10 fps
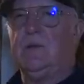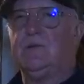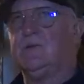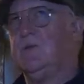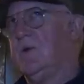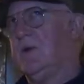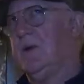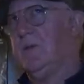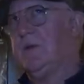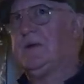So you've got
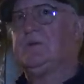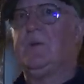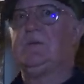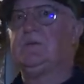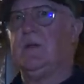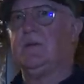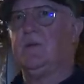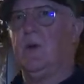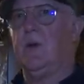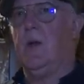limited space inside the
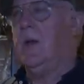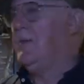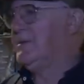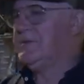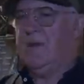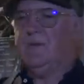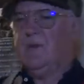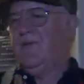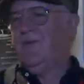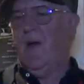turret. The
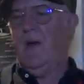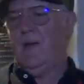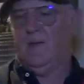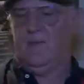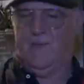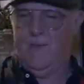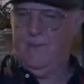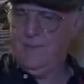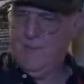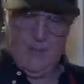75
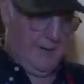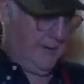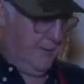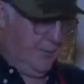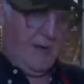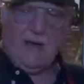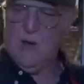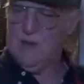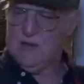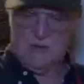
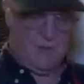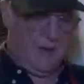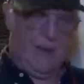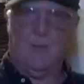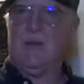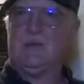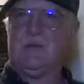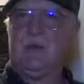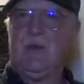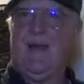recoils about that
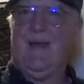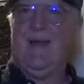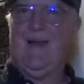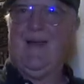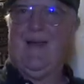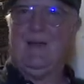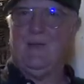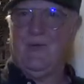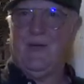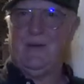much. Yeah. In
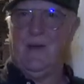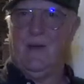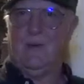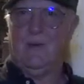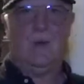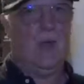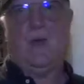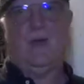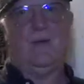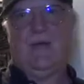the field gun, you
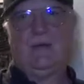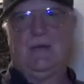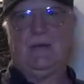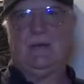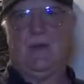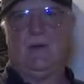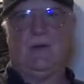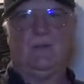can't have that inside the turret.